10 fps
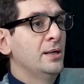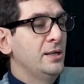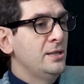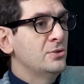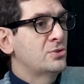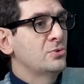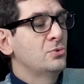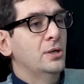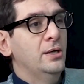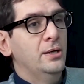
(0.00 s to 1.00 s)

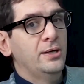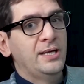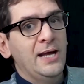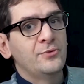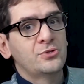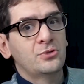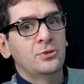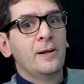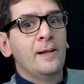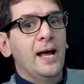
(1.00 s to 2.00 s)
into cancer.
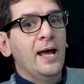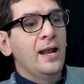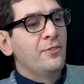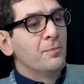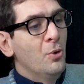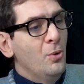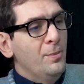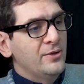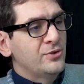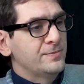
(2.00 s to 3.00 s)
And at the
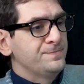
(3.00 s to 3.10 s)
moment,